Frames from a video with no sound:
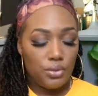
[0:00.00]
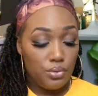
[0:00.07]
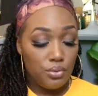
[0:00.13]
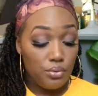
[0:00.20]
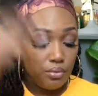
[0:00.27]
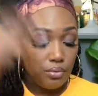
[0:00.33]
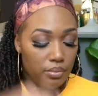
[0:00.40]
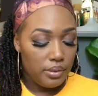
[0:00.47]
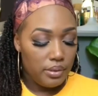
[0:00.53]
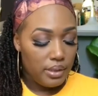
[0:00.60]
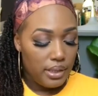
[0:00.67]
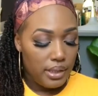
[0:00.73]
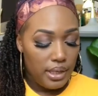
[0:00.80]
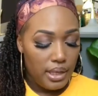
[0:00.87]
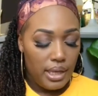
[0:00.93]
tube.
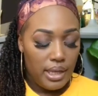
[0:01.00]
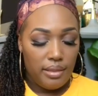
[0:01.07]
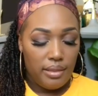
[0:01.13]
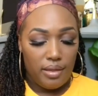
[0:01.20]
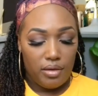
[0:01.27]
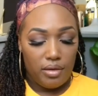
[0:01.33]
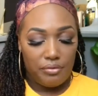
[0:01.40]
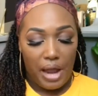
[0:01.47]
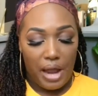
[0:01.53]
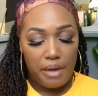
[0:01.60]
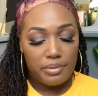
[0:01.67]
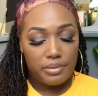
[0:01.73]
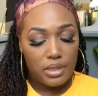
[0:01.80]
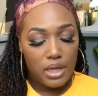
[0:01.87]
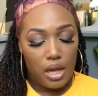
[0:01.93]
And then the
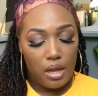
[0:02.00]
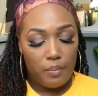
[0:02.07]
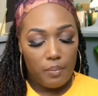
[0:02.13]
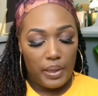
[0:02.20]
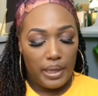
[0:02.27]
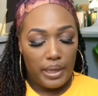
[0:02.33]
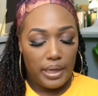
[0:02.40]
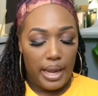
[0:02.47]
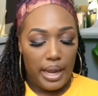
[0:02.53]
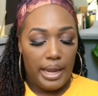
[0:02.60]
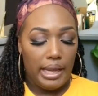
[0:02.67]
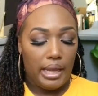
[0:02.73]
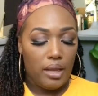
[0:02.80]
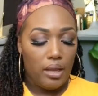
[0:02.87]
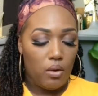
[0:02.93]
fibers come in
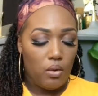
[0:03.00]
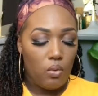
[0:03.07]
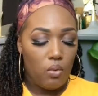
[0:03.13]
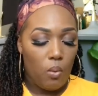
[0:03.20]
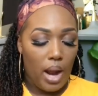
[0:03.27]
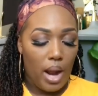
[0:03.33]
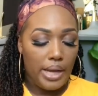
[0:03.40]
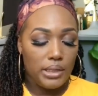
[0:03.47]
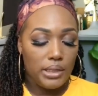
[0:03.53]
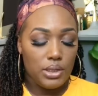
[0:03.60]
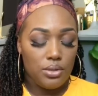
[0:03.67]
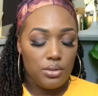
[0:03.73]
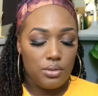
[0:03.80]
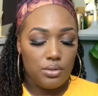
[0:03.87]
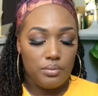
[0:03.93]
a white
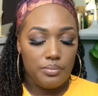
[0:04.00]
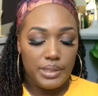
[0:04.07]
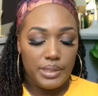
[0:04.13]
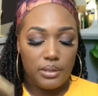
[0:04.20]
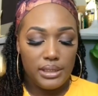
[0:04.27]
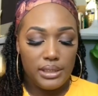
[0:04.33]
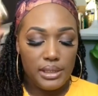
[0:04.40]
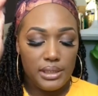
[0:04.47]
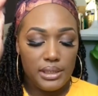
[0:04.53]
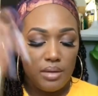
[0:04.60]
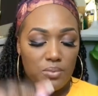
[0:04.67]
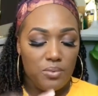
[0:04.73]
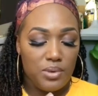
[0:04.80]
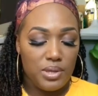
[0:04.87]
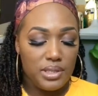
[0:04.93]
tube. So this is
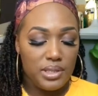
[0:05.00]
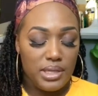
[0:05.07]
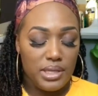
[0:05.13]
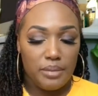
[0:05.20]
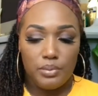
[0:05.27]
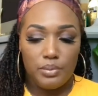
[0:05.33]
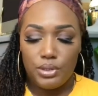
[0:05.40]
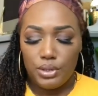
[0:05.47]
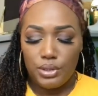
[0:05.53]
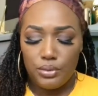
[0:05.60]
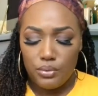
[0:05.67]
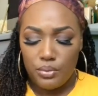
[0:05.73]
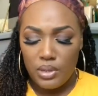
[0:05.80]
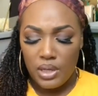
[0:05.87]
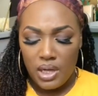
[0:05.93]
step 1, step
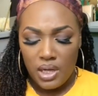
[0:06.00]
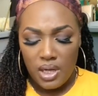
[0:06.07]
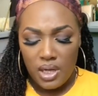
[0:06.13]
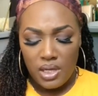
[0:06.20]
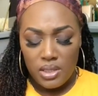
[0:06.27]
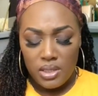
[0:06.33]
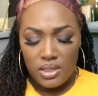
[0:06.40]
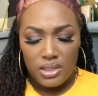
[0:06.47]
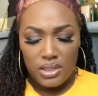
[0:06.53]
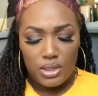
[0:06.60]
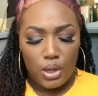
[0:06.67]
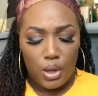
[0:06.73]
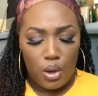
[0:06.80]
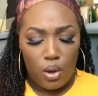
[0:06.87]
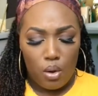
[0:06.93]
2.
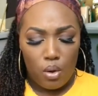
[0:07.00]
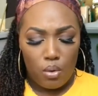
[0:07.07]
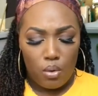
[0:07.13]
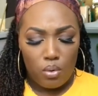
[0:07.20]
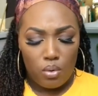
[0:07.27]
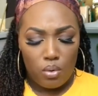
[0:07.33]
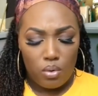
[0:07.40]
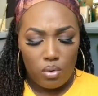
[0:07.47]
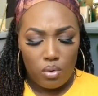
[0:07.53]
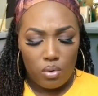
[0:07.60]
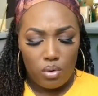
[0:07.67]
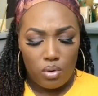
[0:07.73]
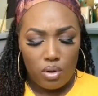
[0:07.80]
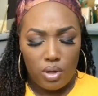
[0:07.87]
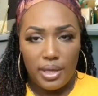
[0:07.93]
So
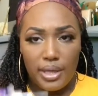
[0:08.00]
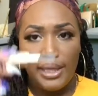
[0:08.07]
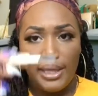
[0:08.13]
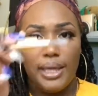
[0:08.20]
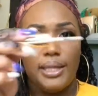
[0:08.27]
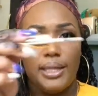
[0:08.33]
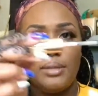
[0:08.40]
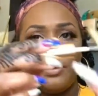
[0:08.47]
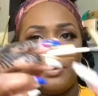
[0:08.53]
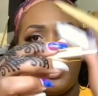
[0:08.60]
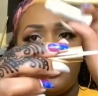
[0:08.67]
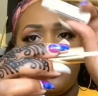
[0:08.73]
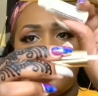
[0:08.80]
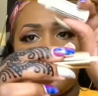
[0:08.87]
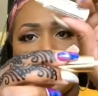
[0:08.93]
yeah, that's
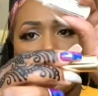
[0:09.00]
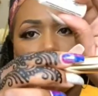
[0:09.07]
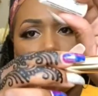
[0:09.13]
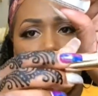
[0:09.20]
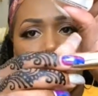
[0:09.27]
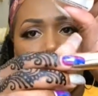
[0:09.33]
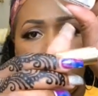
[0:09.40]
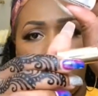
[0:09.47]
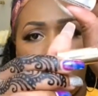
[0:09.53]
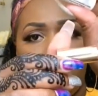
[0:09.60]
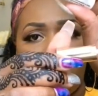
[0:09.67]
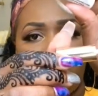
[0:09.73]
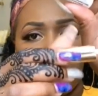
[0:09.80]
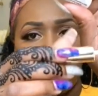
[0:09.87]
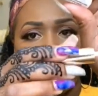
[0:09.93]
what they look like right
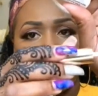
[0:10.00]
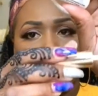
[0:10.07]
there.